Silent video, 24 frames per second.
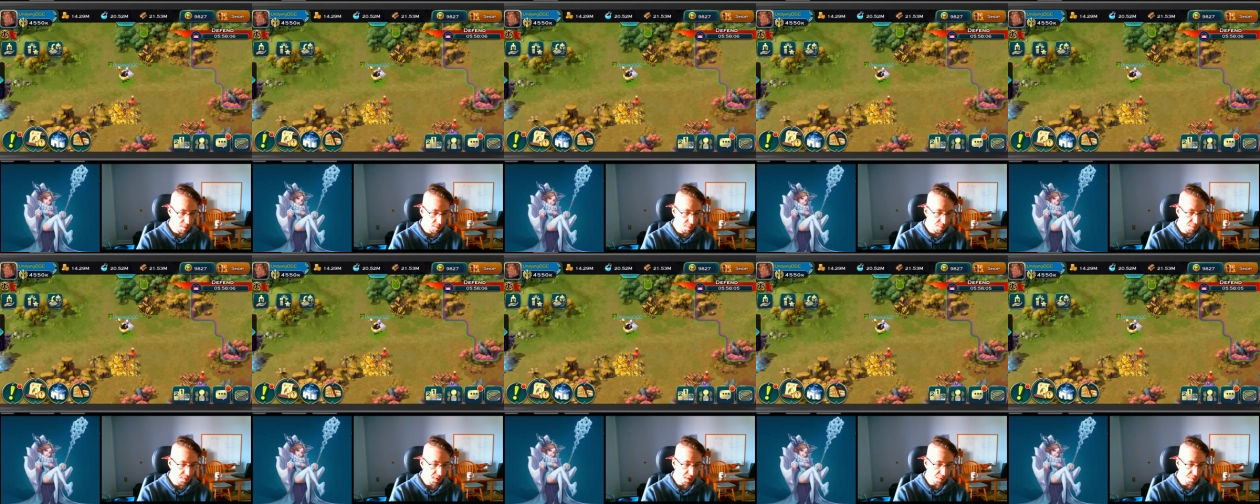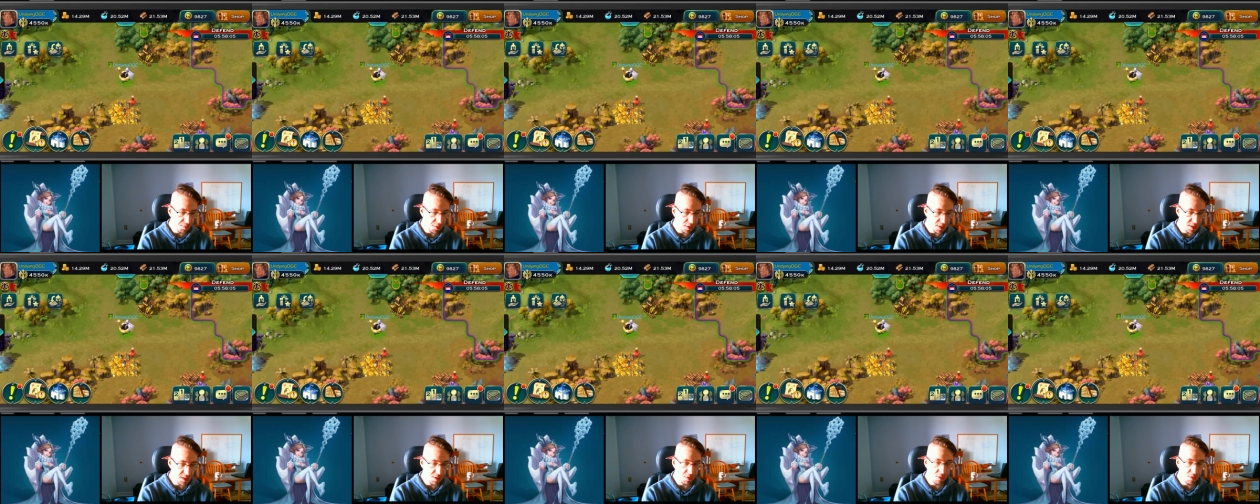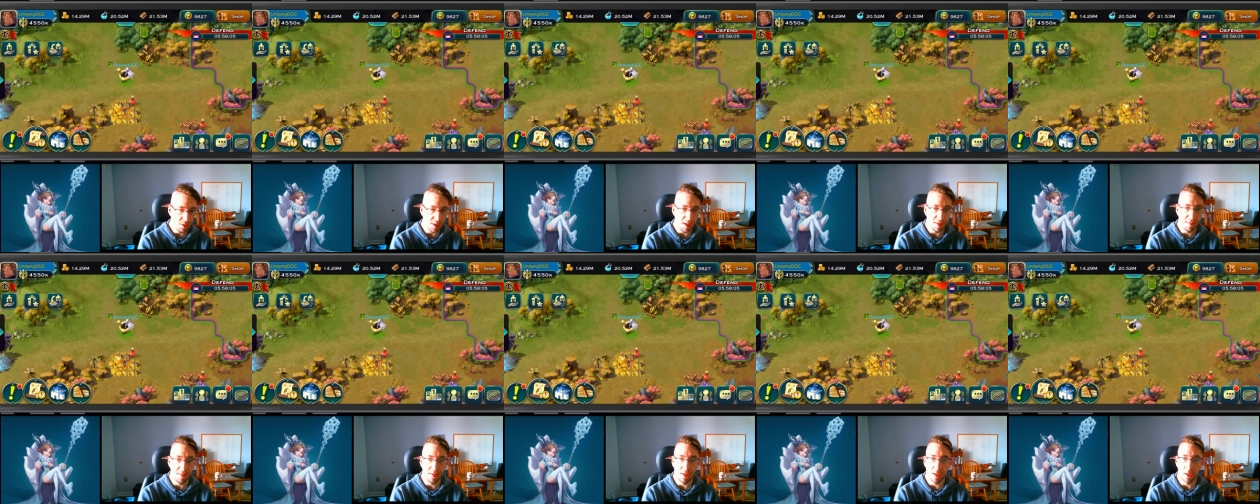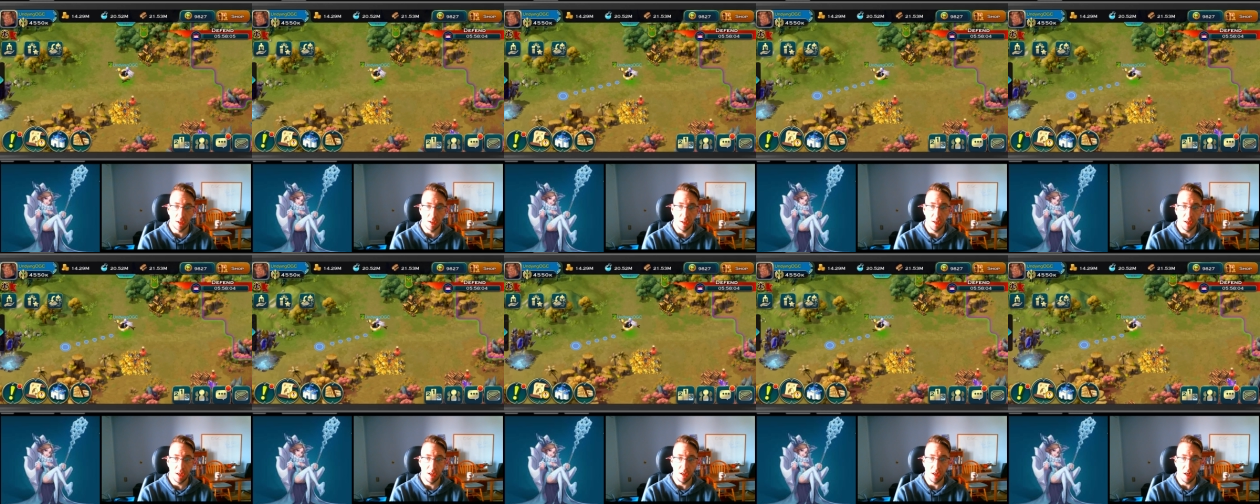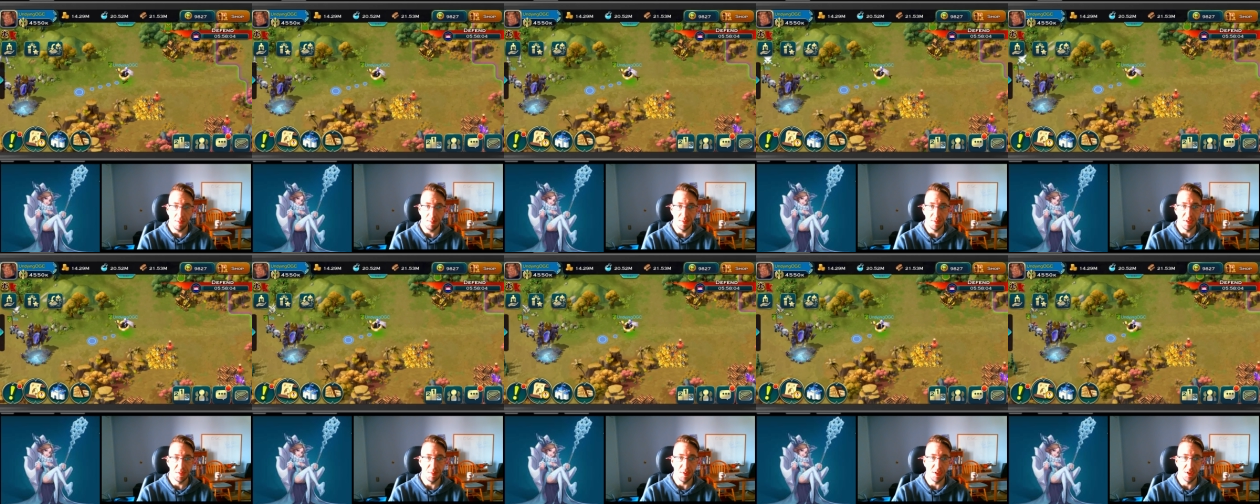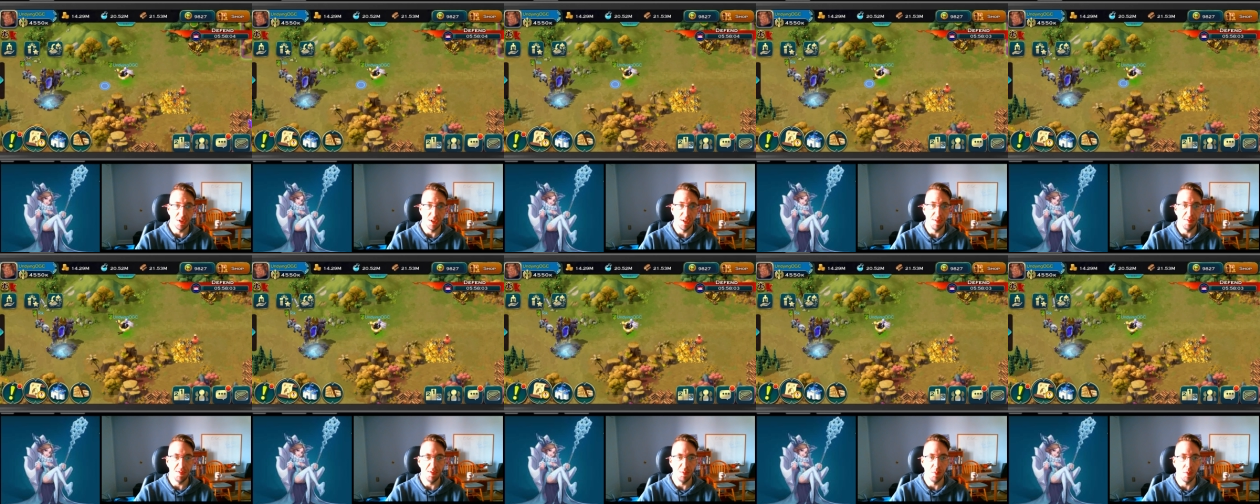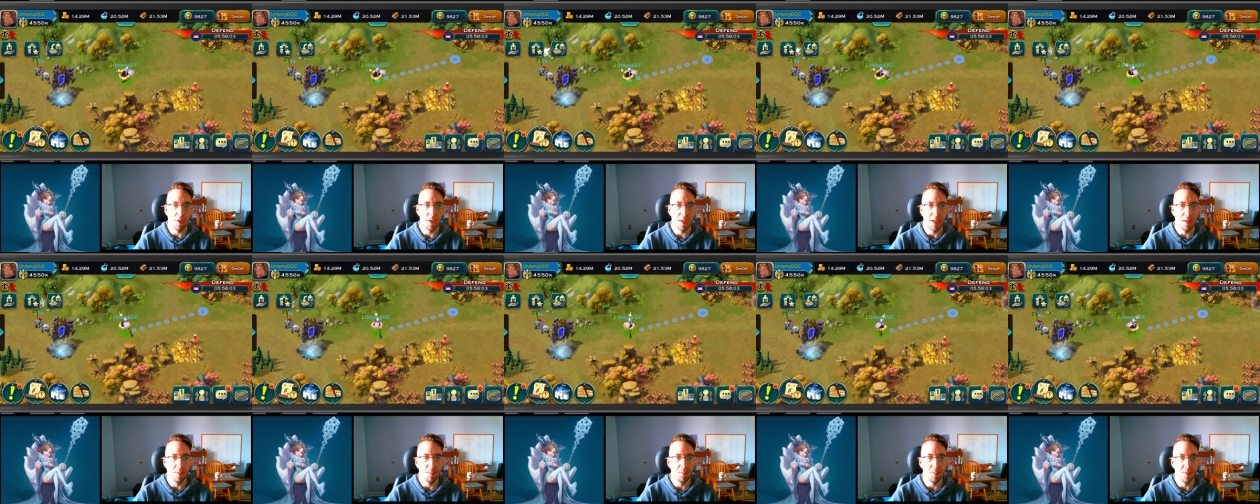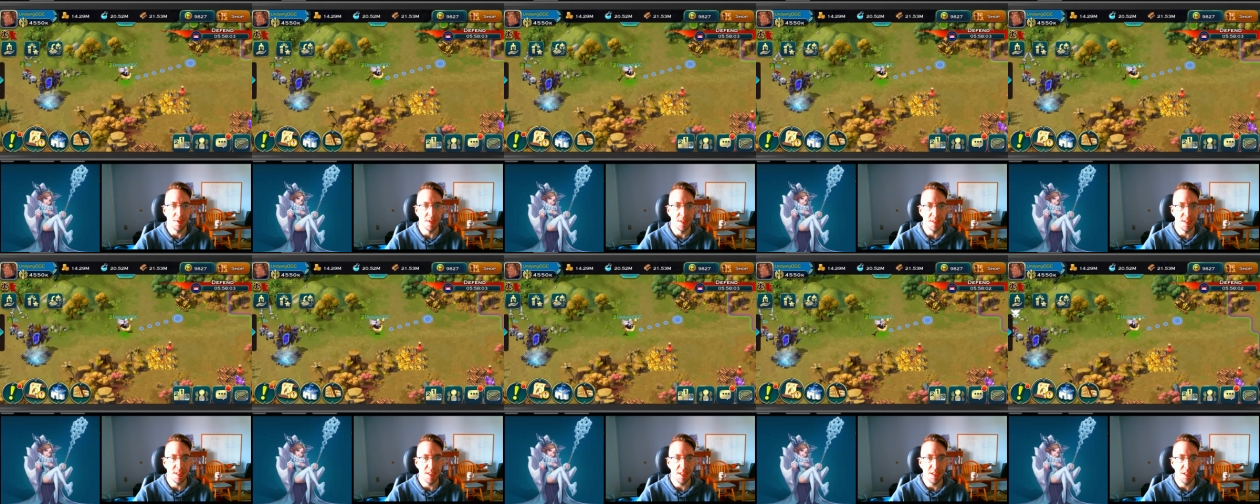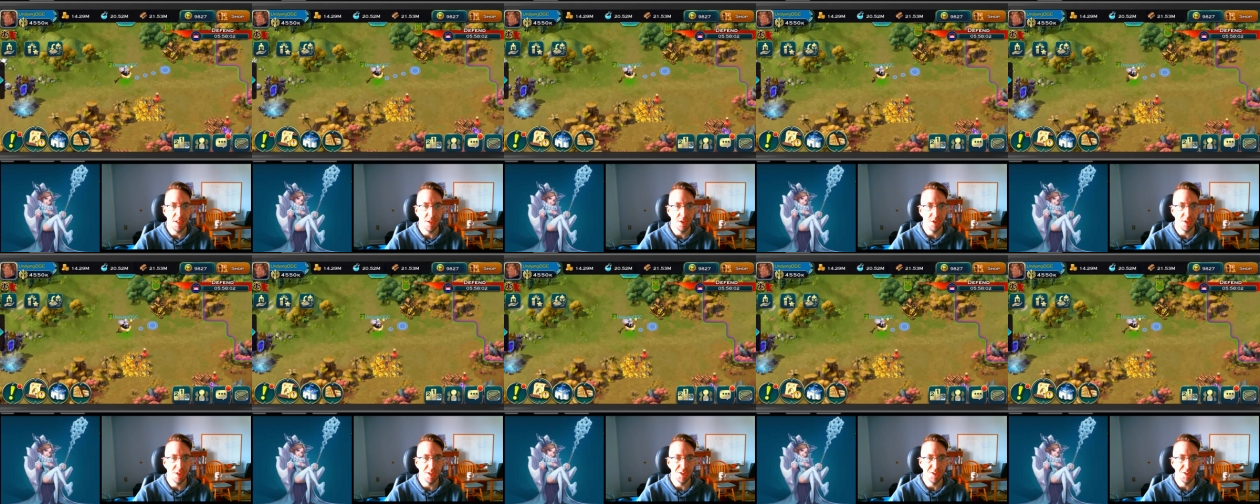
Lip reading: feel free to level her up, especially if you want help with the siege.